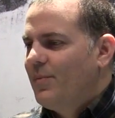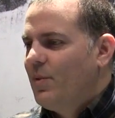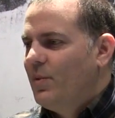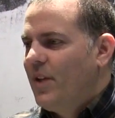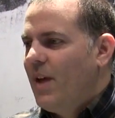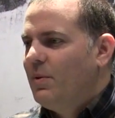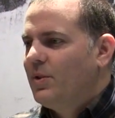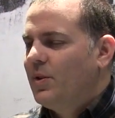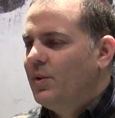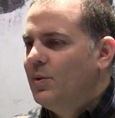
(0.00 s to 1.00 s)
was able
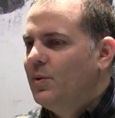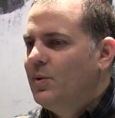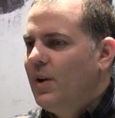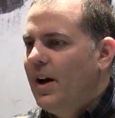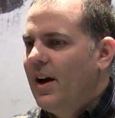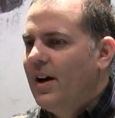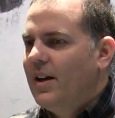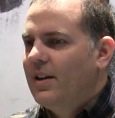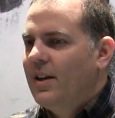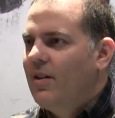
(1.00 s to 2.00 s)
to
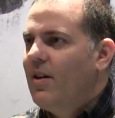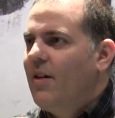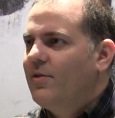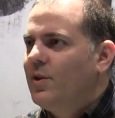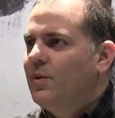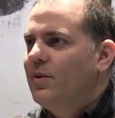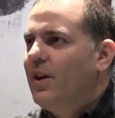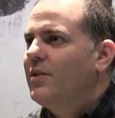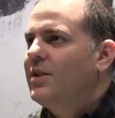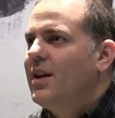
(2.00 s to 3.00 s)
kill off 2 of the
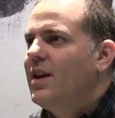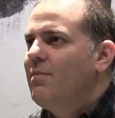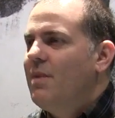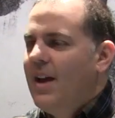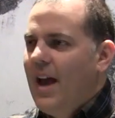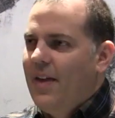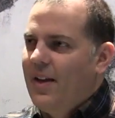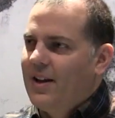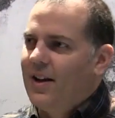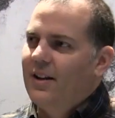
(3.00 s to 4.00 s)
other team and
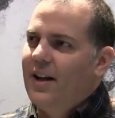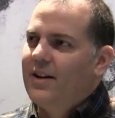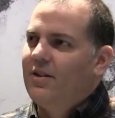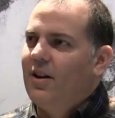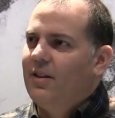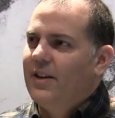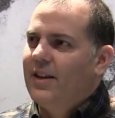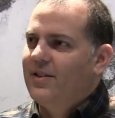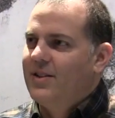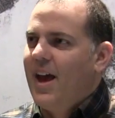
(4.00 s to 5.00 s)
then collect all of
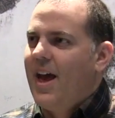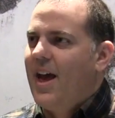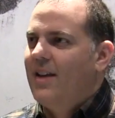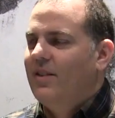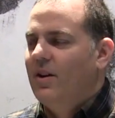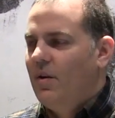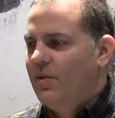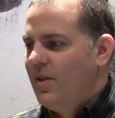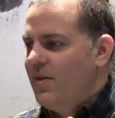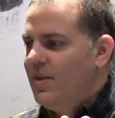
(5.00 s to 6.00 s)
his tags, and all of
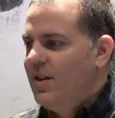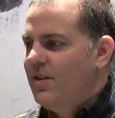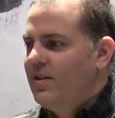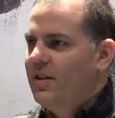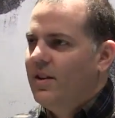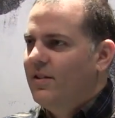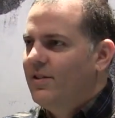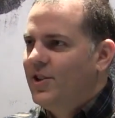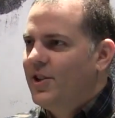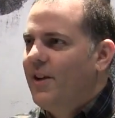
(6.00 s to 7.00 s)
a sudden the
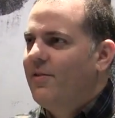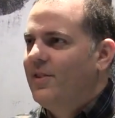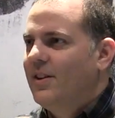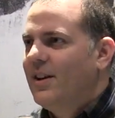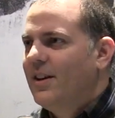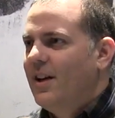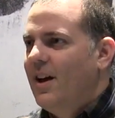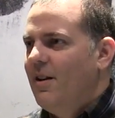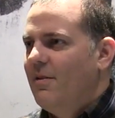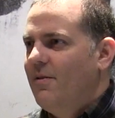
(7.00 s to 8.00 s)
shift
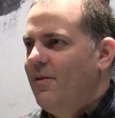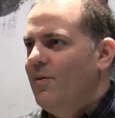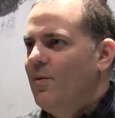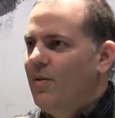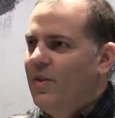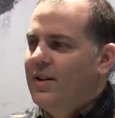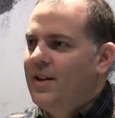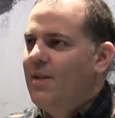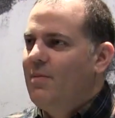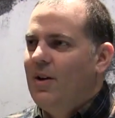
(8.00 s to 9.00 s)
of the
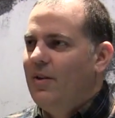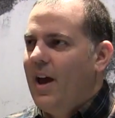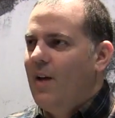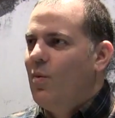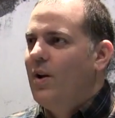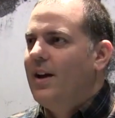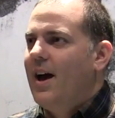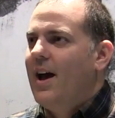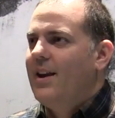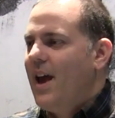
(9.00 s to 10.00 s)
team that only had 1
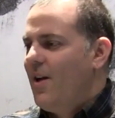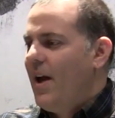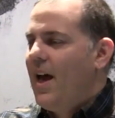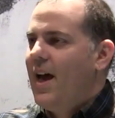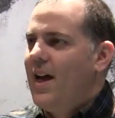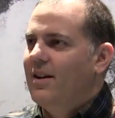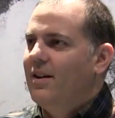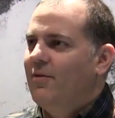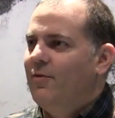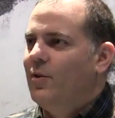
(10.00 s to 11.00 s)
guy now
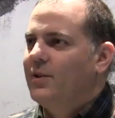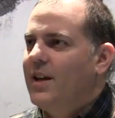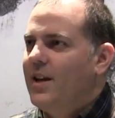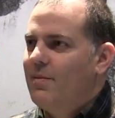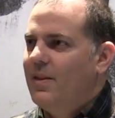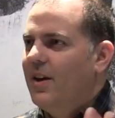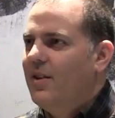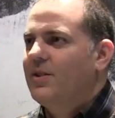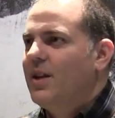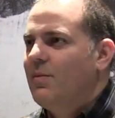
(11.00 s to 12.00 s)
had a full team, and the
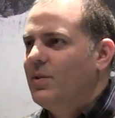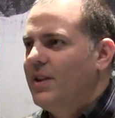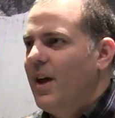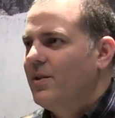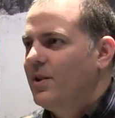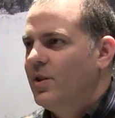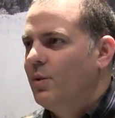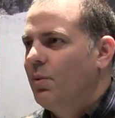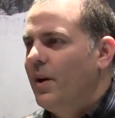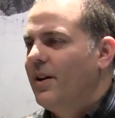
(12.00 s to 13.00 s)
other team was down to
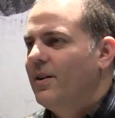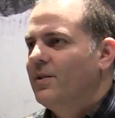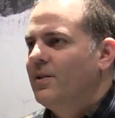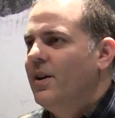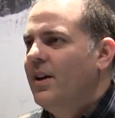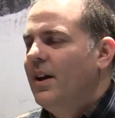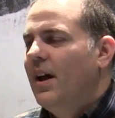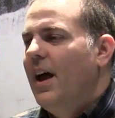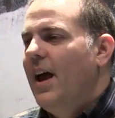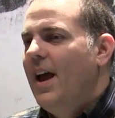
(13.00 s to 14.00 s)
2 players,
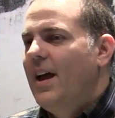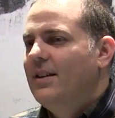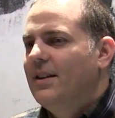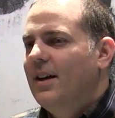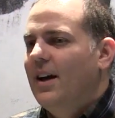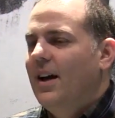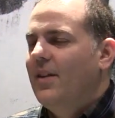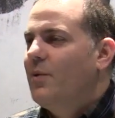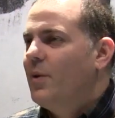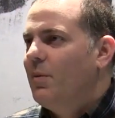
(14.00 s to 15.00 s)
and
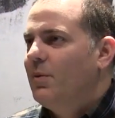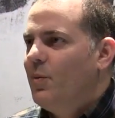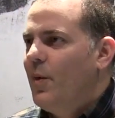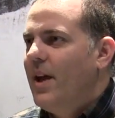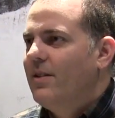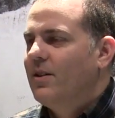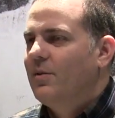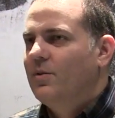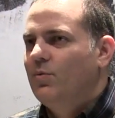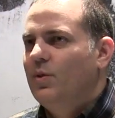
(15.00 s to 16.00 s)
they were able to win. So
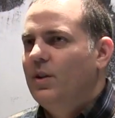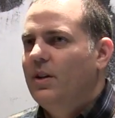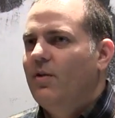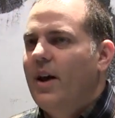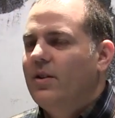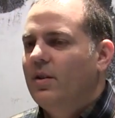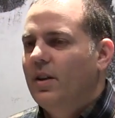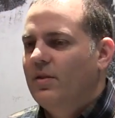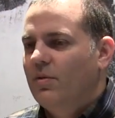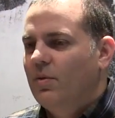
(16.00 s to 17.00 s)
it was really great.
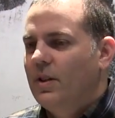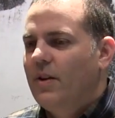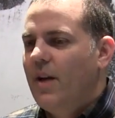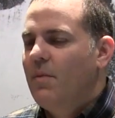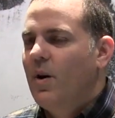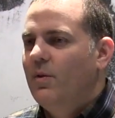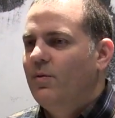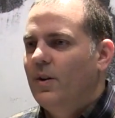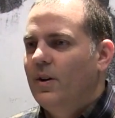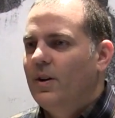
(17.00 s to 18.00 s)
It's a really great mode
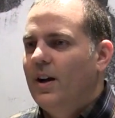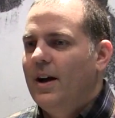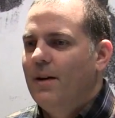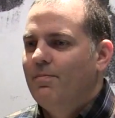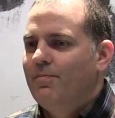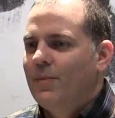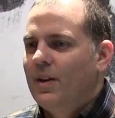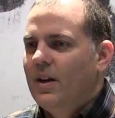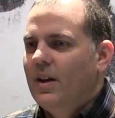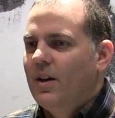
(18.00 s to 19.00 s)

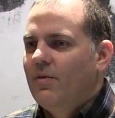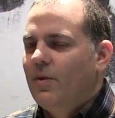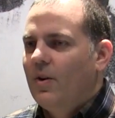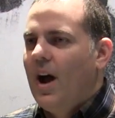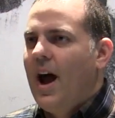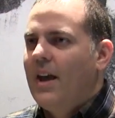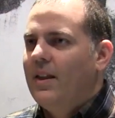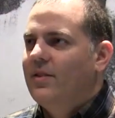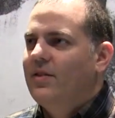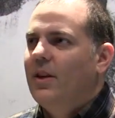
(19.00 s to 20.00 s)
for
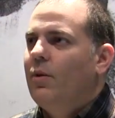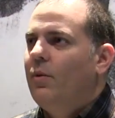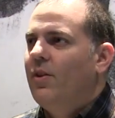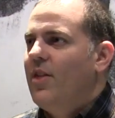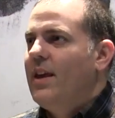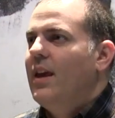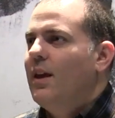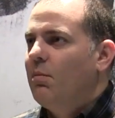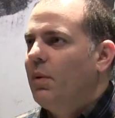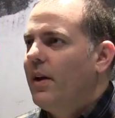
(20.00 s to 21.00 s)
highly skilled
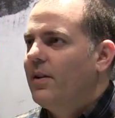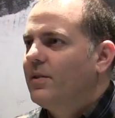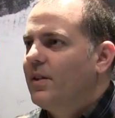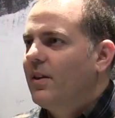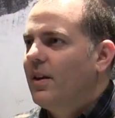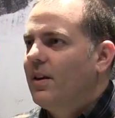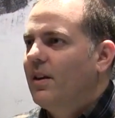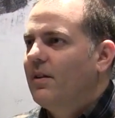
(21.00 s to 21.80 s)
thinking players, I think.